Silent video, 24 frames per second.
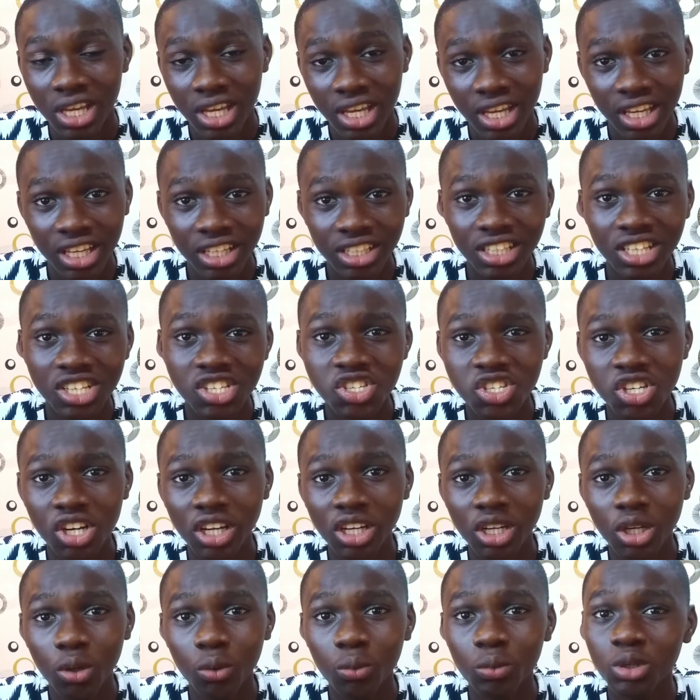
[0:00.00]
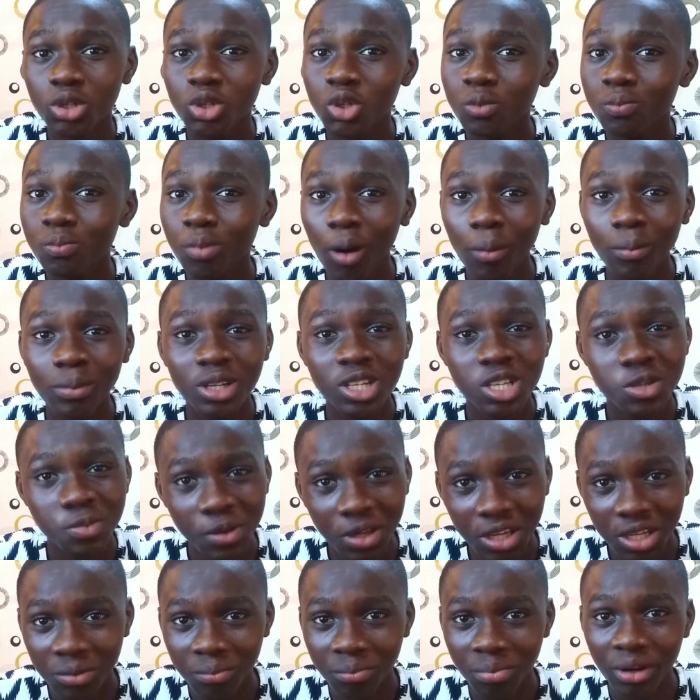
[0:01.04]
In this channel, we do public
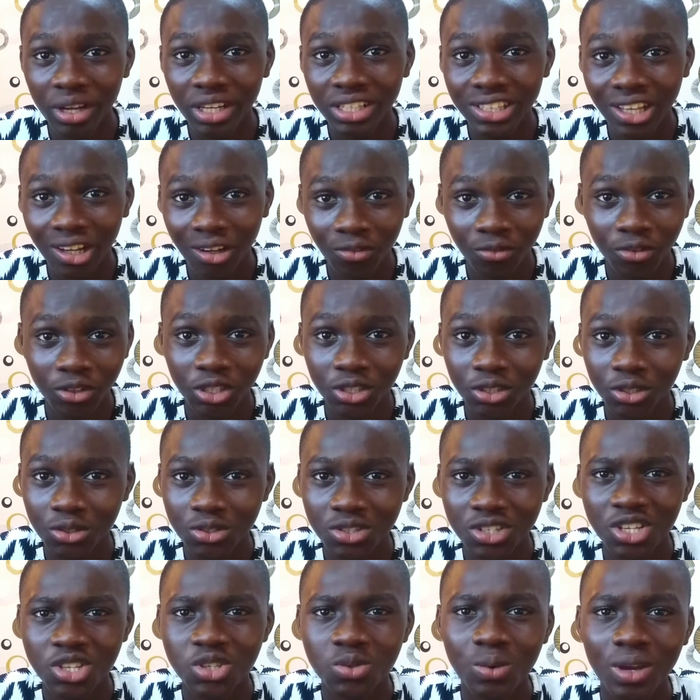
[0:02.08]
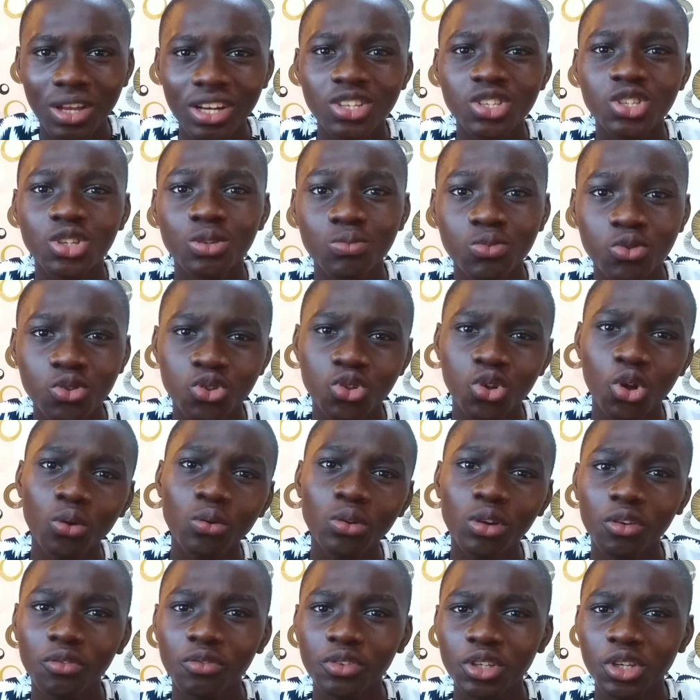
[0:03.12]
speaking breakdown videos as well as some
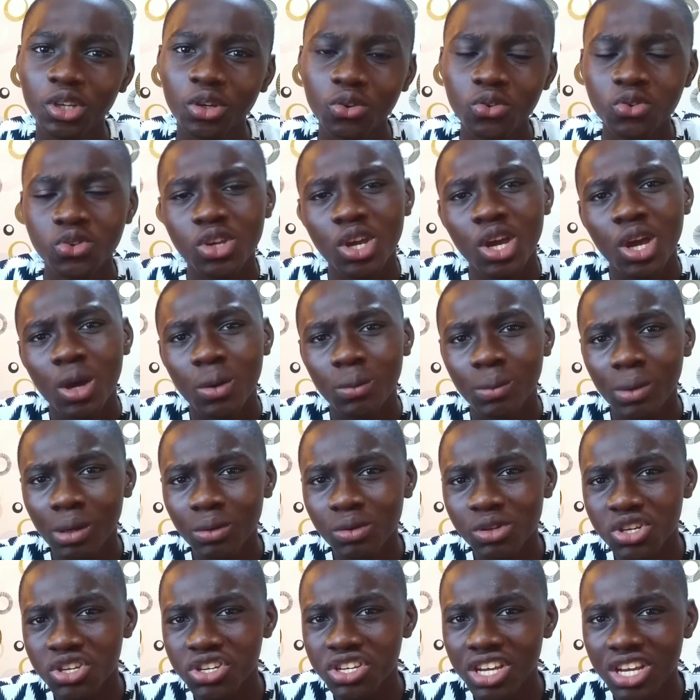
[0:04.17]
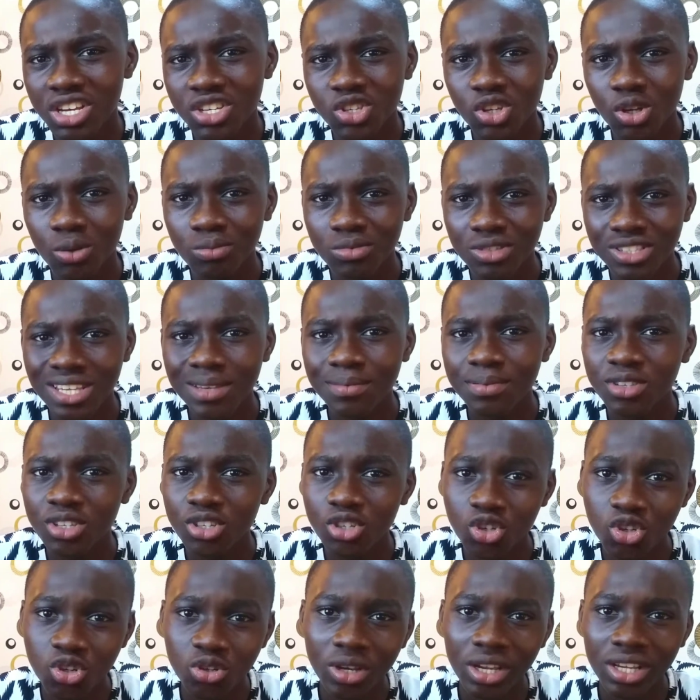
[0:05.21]
tutorial videos where we share some tips and
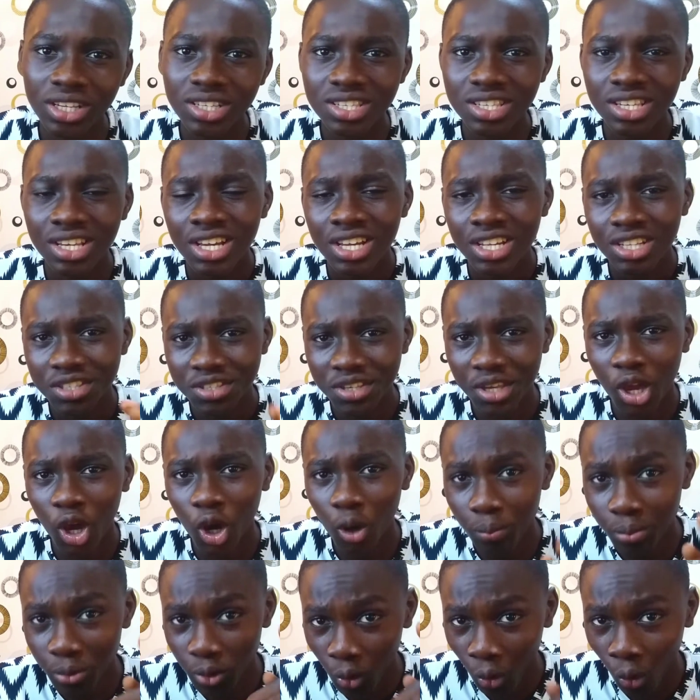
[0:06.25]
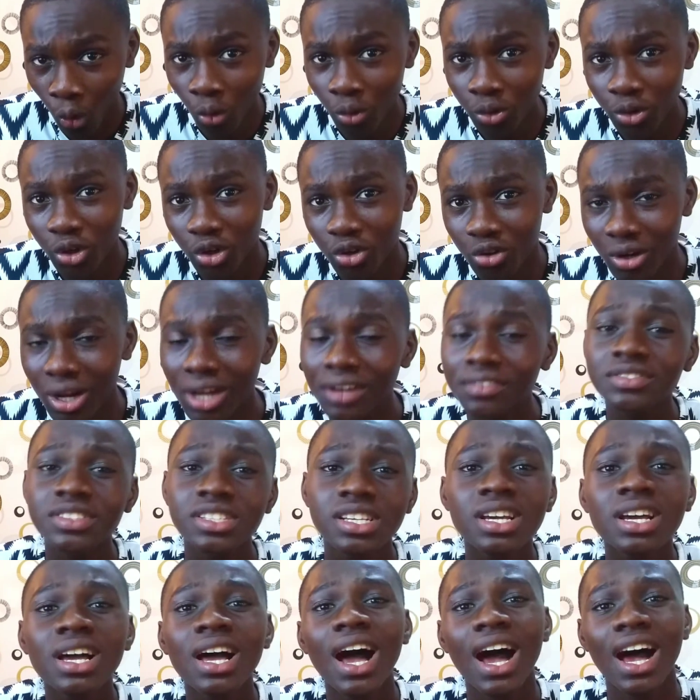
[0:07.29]
tricks to help you hone your craft
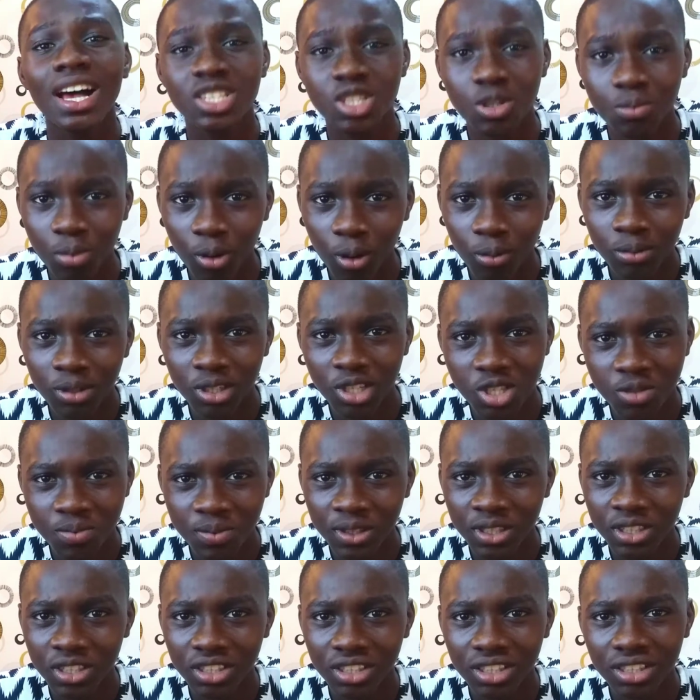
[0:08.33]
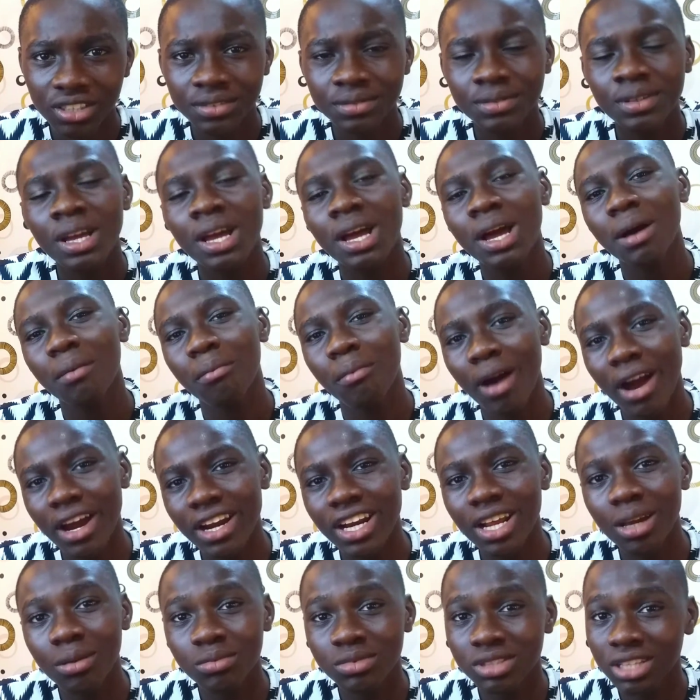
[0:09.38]
as a public speaker. My
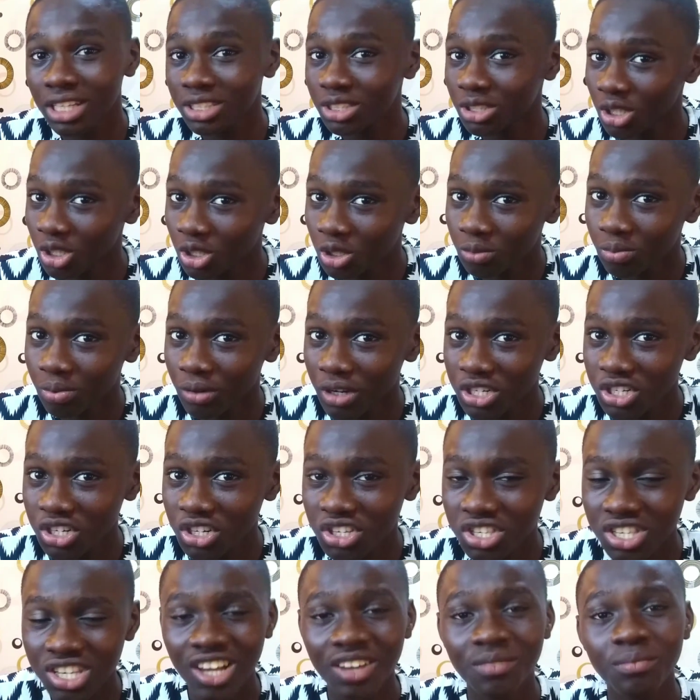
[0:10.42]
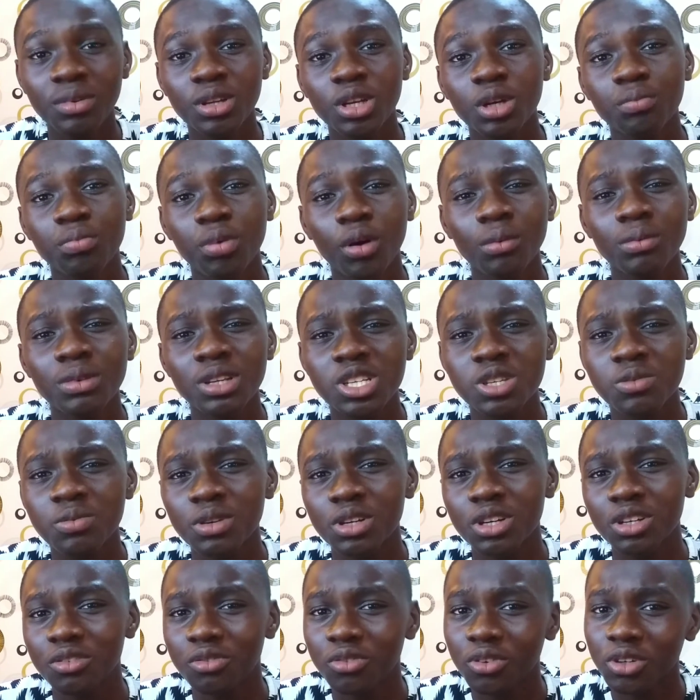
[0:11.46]
name is Atulego Precious. I've been a public
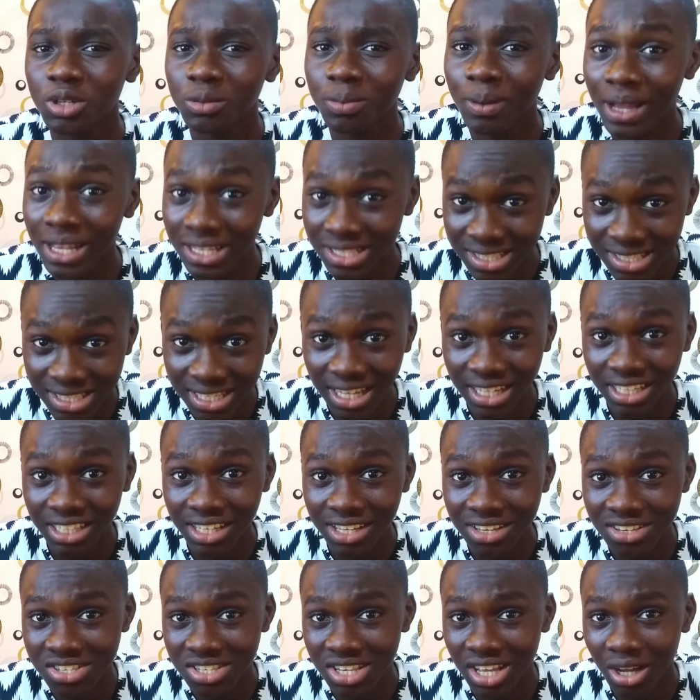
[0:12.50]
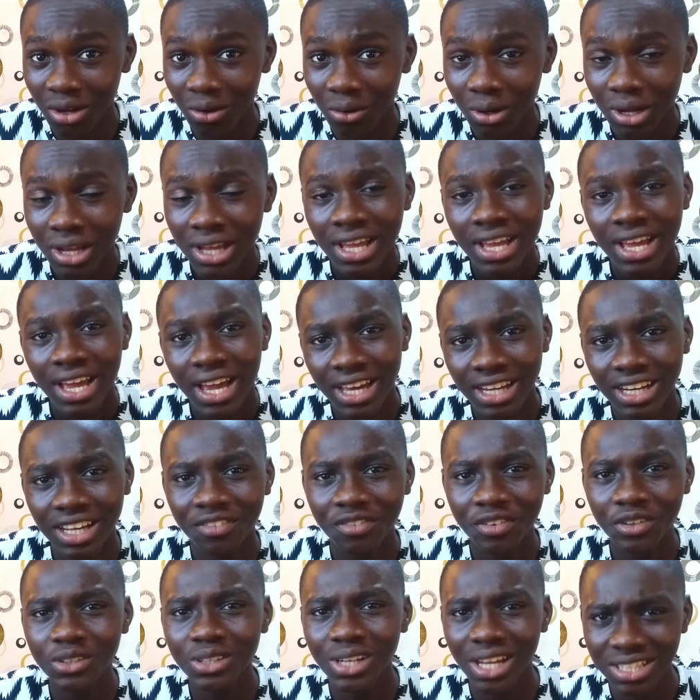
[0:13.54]
speaker for the past 10 years now, and I
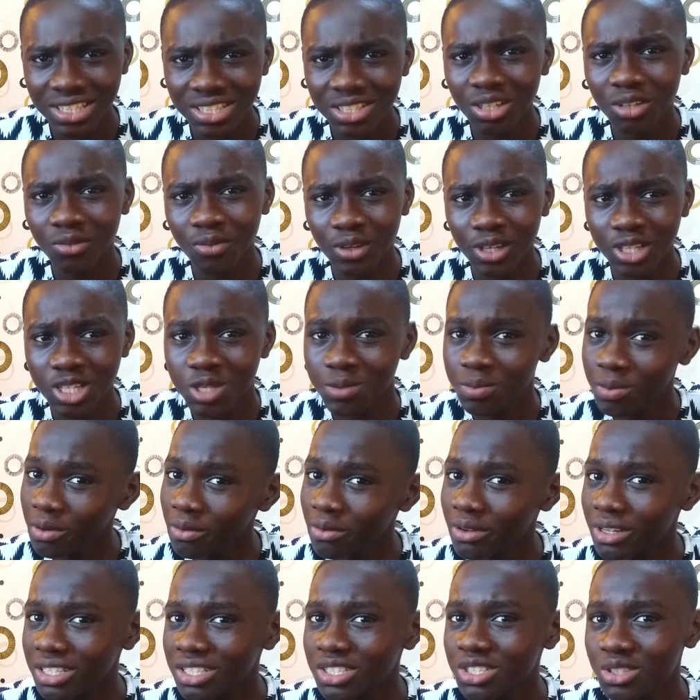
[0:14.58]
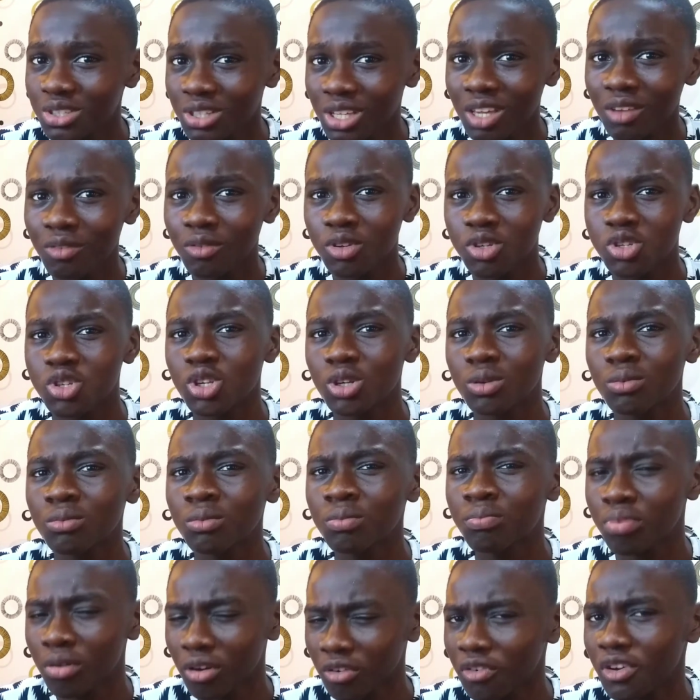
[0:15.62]
feel that's enough experience to give you some
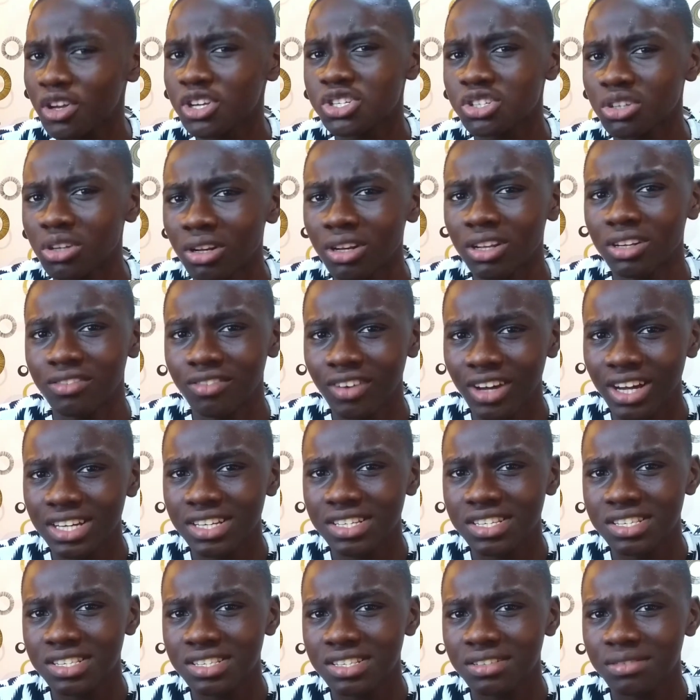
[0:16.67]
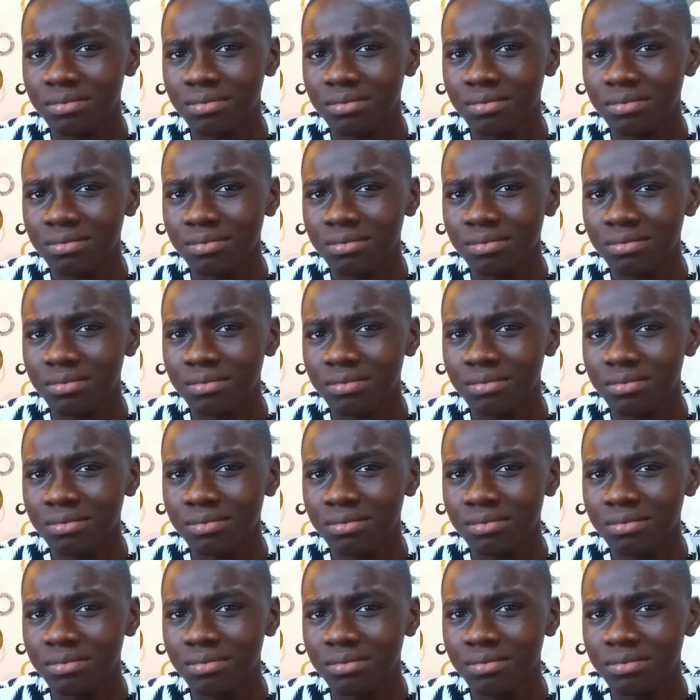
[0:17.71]
professional advice.